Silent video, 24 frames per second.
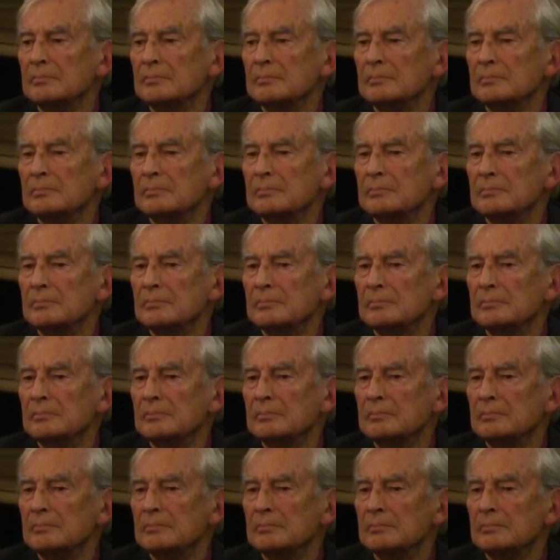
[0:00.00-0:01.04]

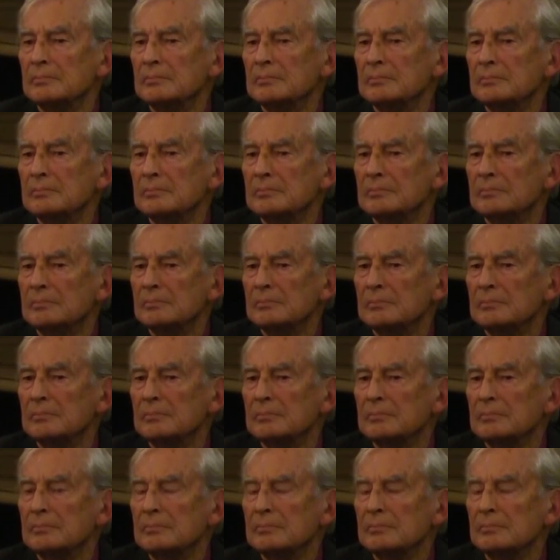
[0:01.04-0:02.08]

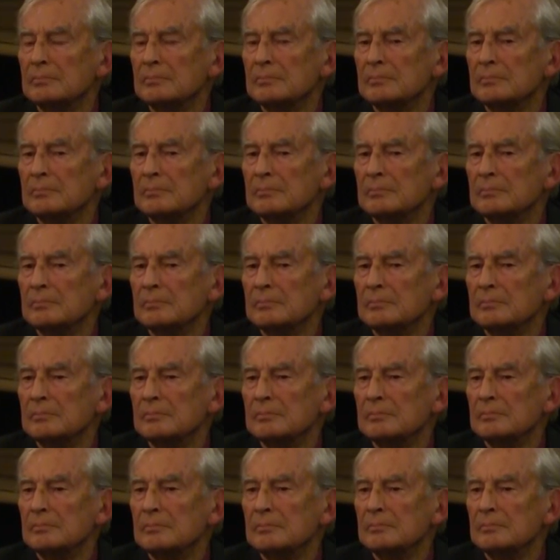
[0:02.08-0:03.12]

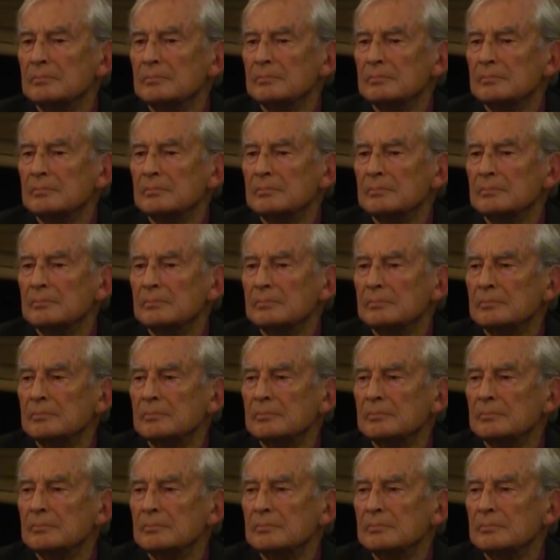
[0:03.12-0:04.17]

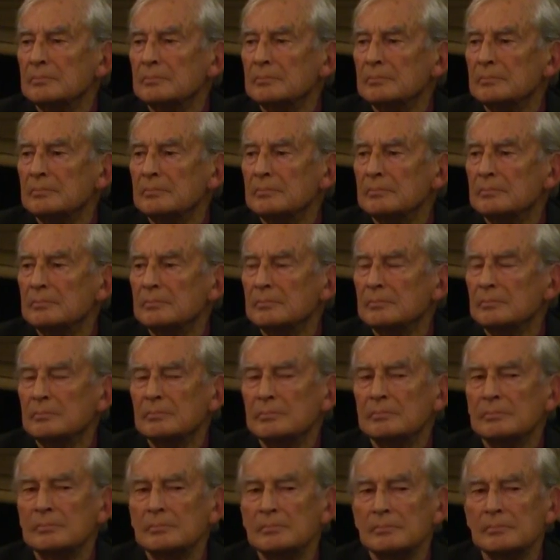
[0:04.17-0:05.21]

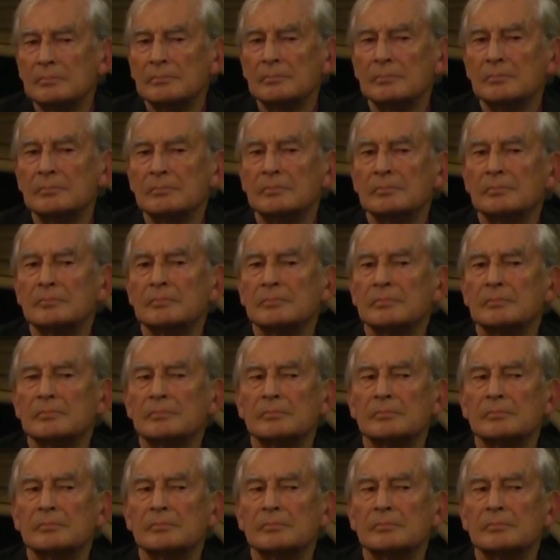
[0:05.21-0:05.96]
No words are spoken by the person on screen.